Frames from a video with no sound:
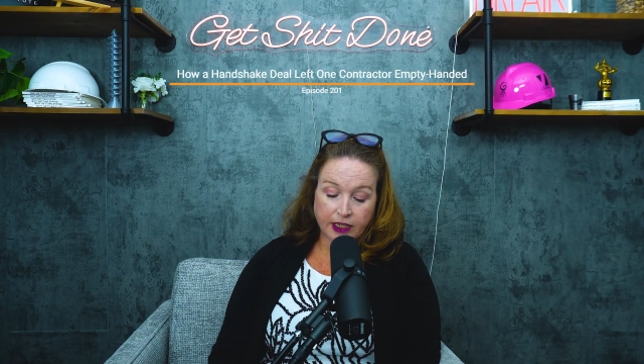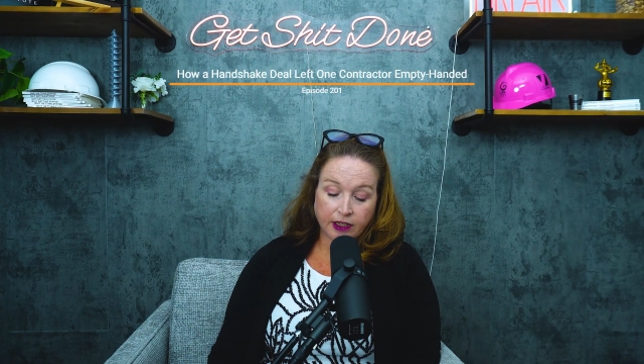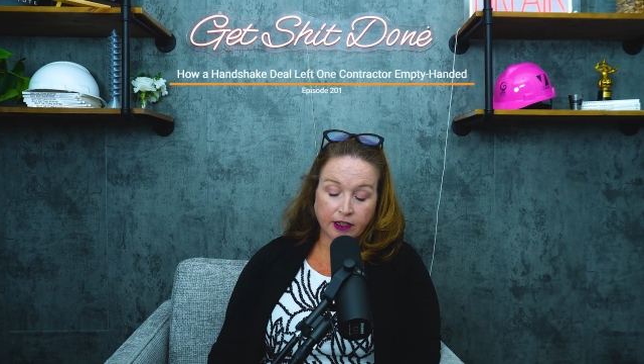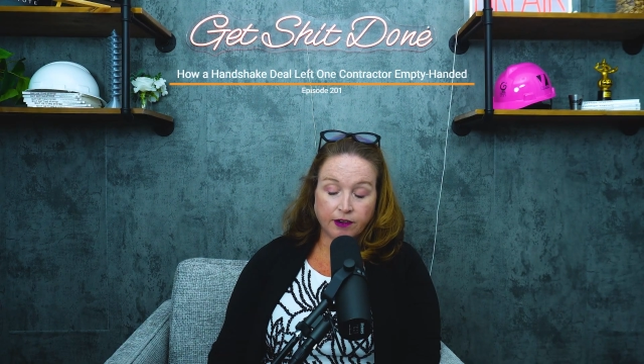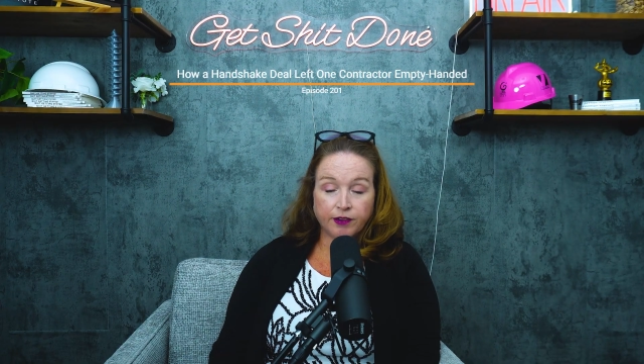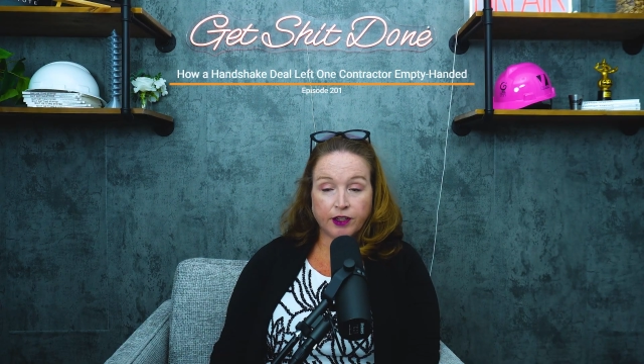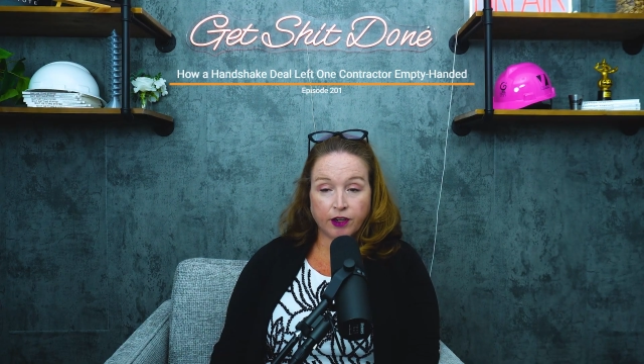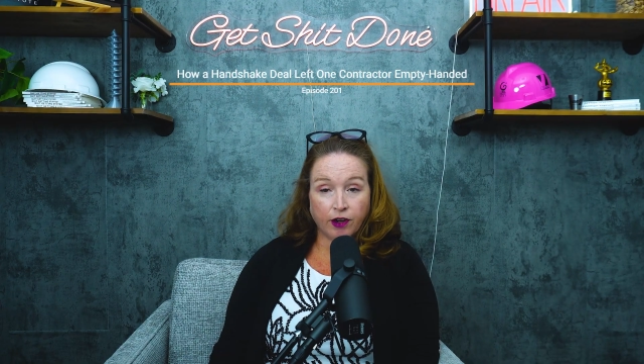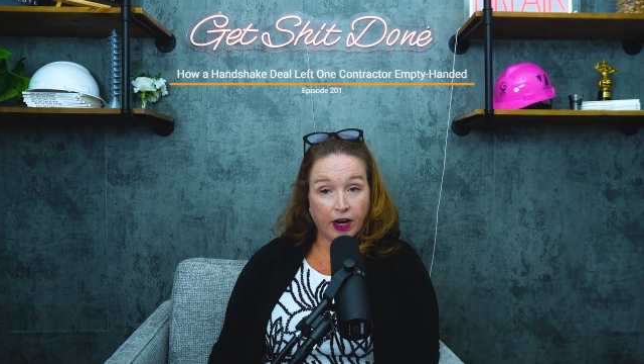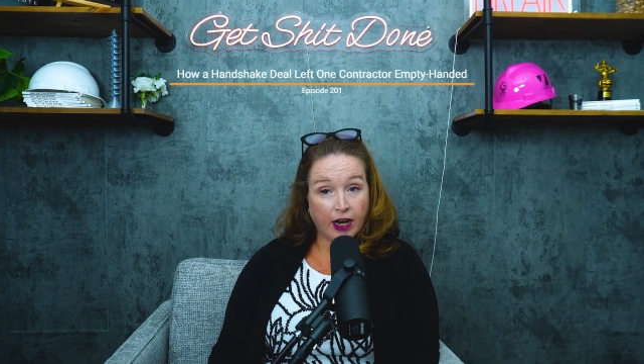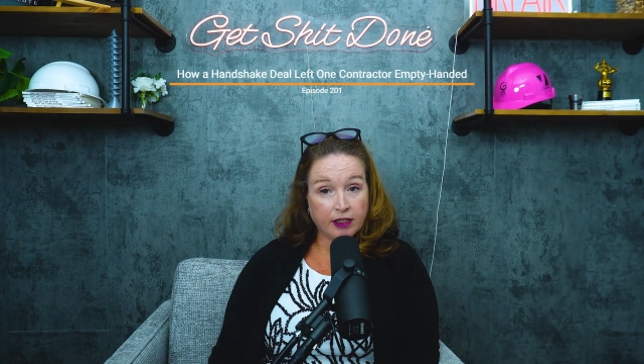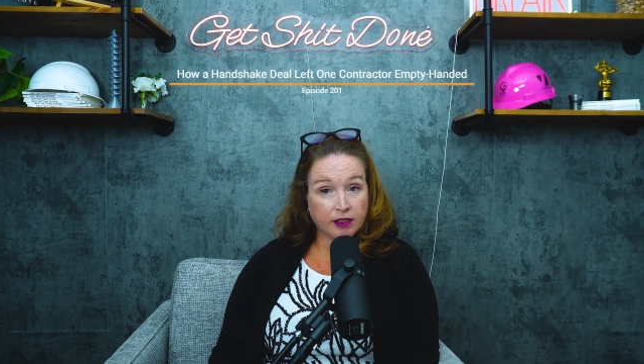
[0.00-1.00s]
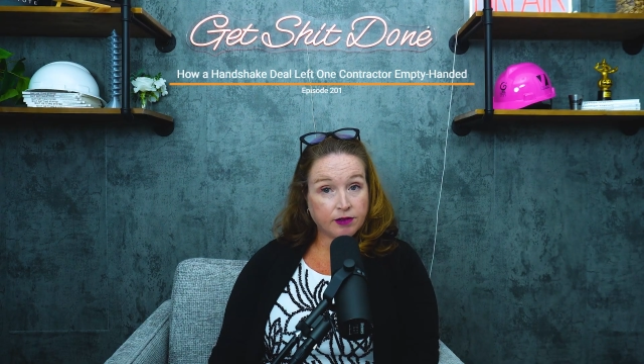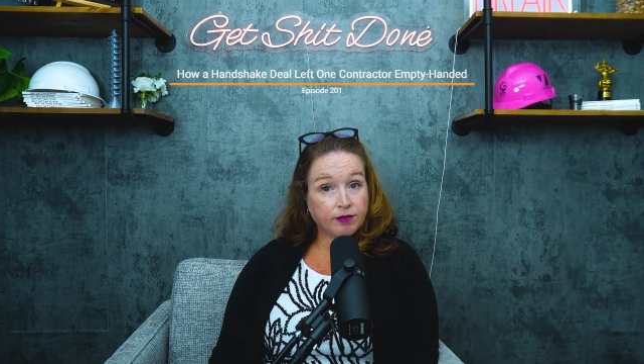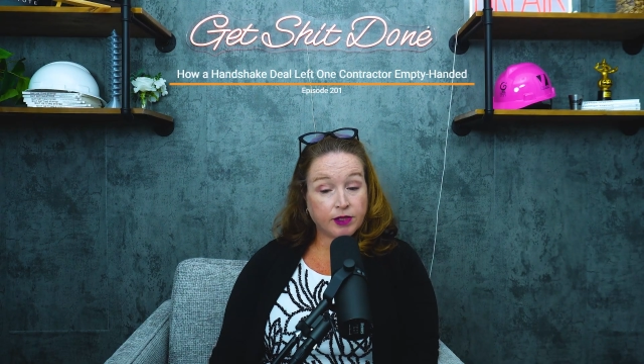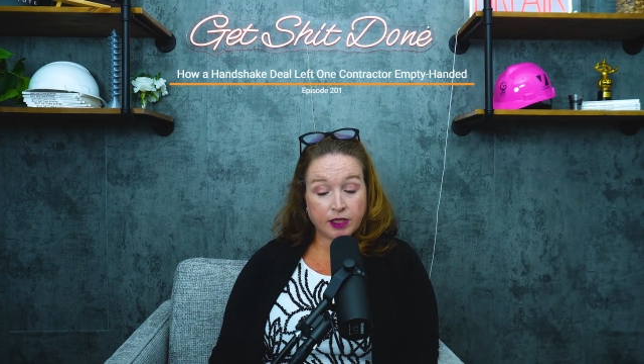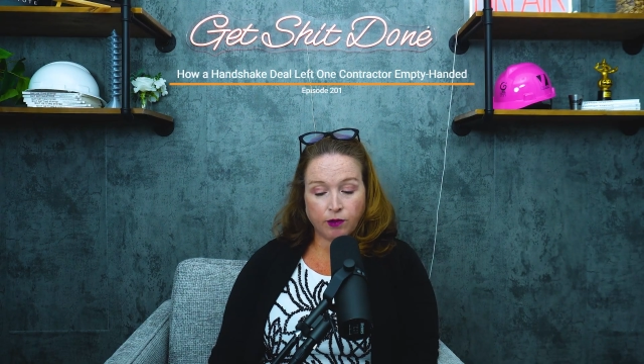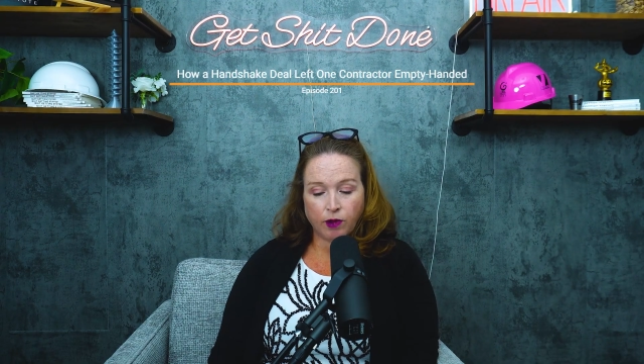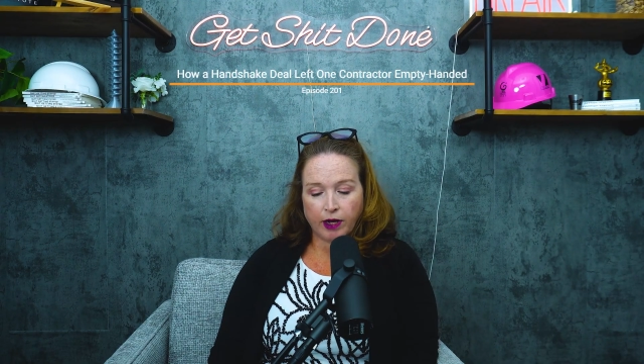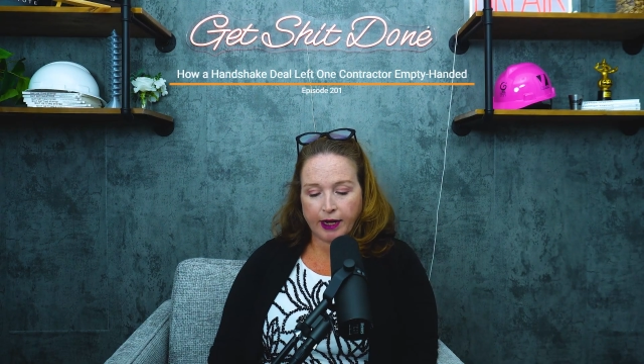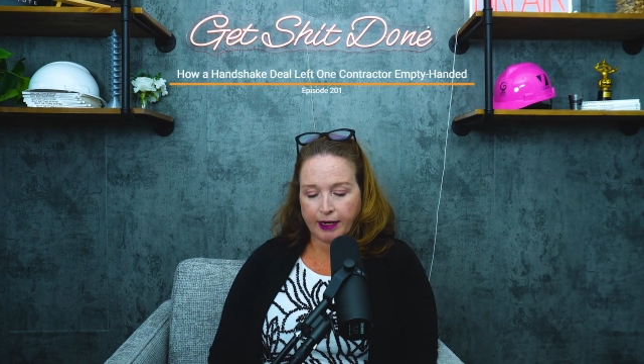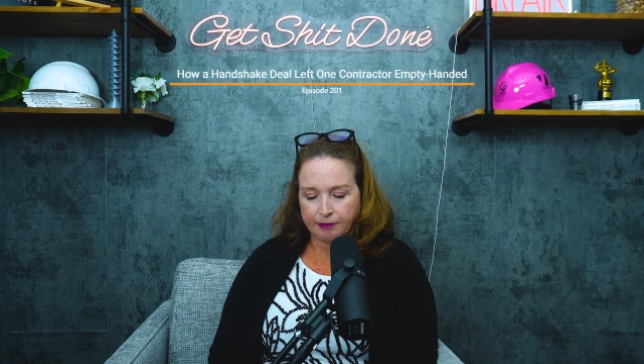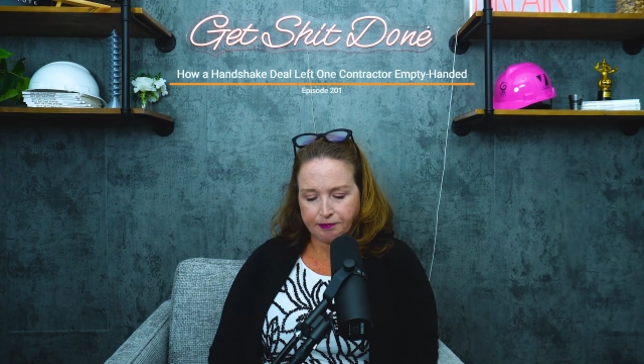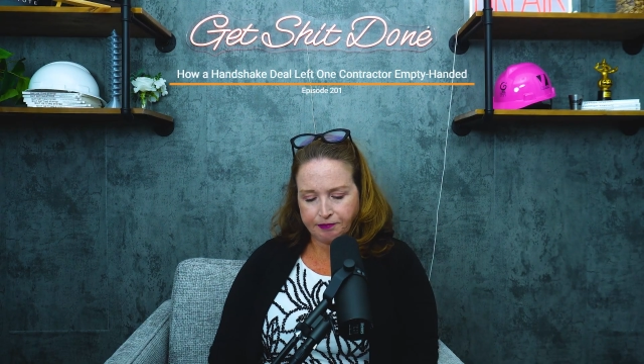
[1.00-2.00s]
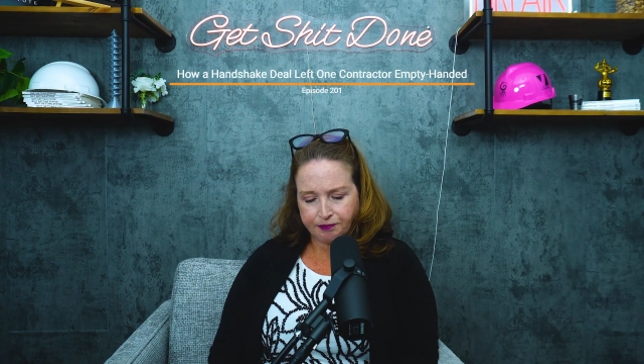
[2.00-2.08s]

and to cover your ass. CYA.